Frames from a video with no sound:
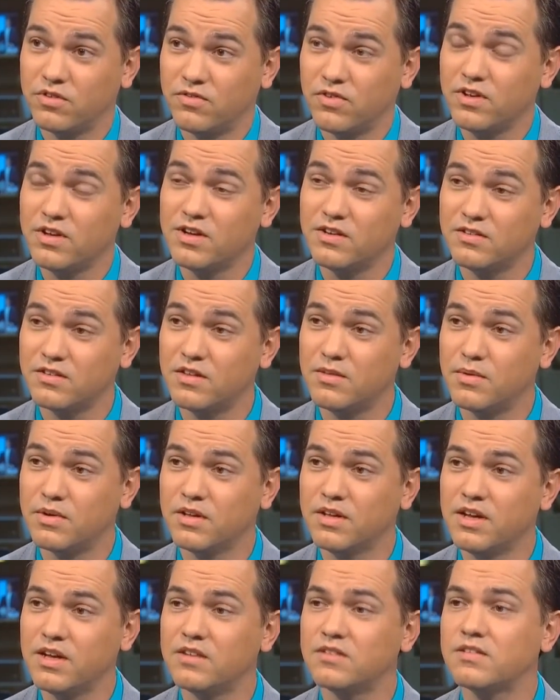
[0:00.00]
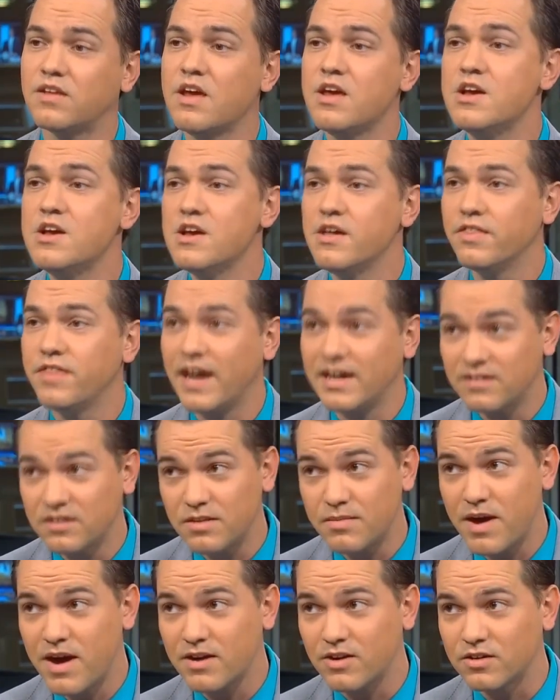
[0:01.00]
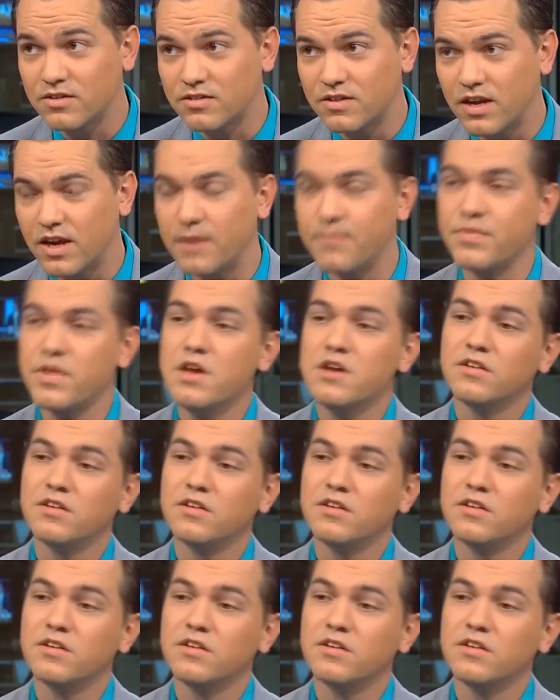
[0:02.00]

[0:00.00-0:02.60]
civilians in the Middle East. That has nothing That's democracy. and